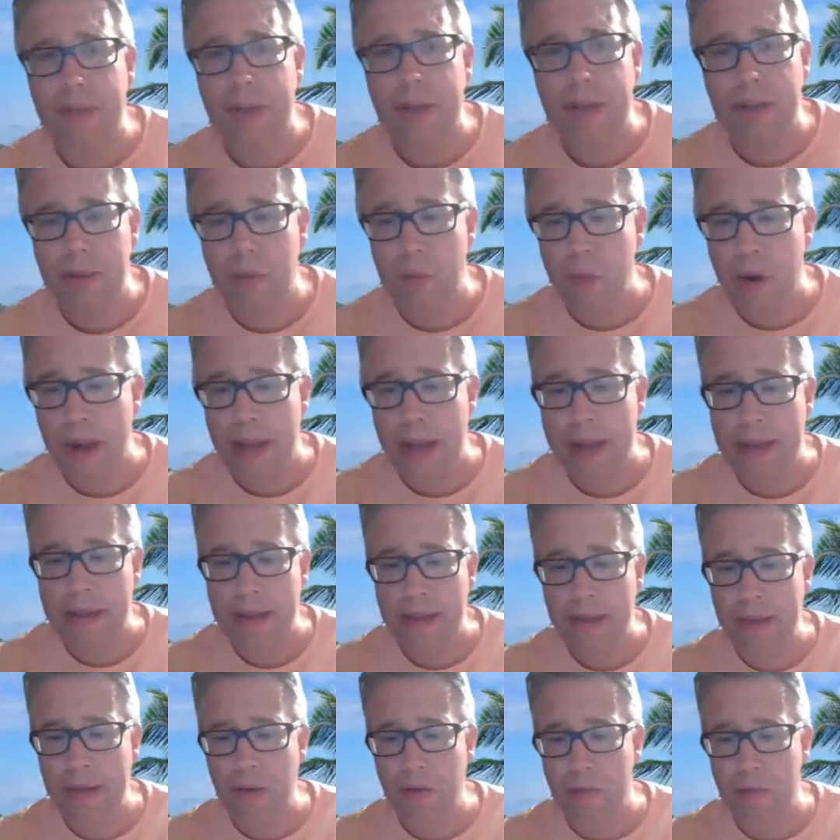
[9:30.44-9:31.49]
way
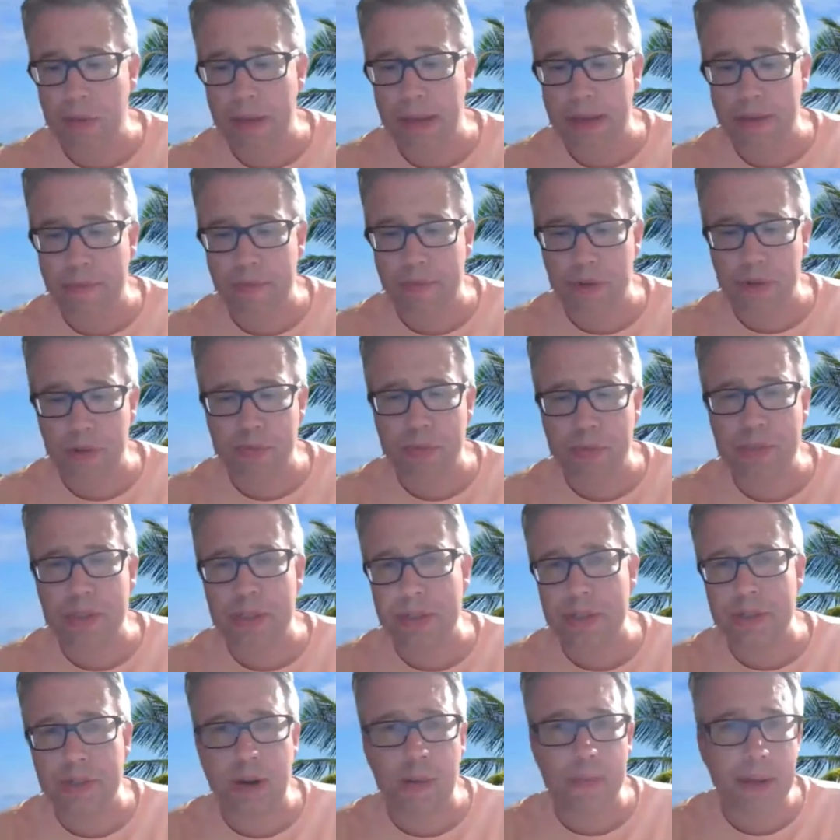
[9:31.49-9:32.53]
of playing first
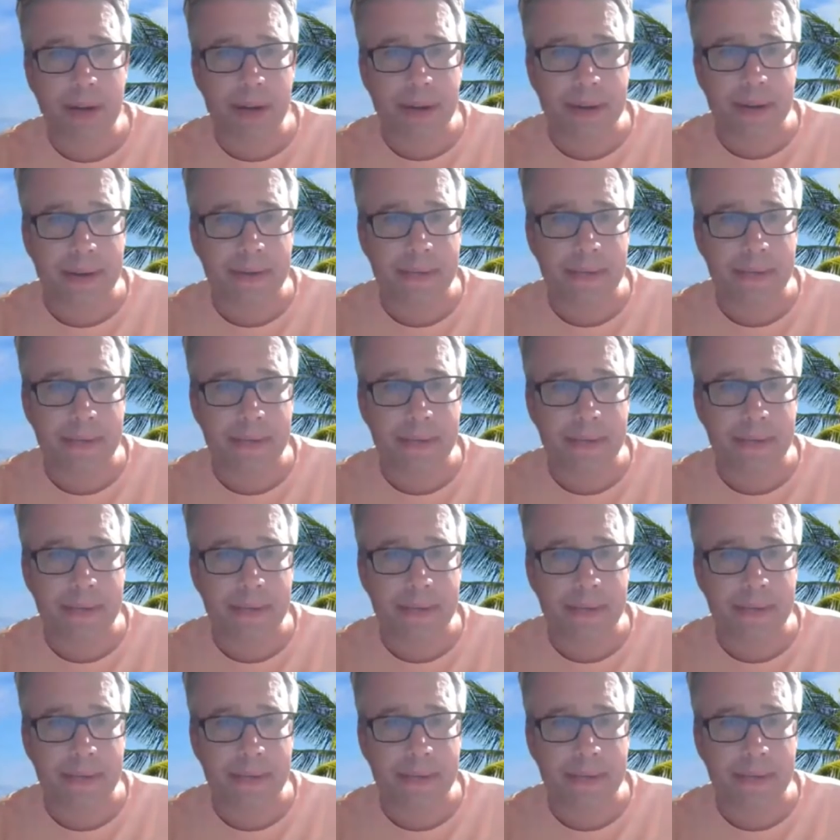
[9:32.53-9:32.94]
position harmonica.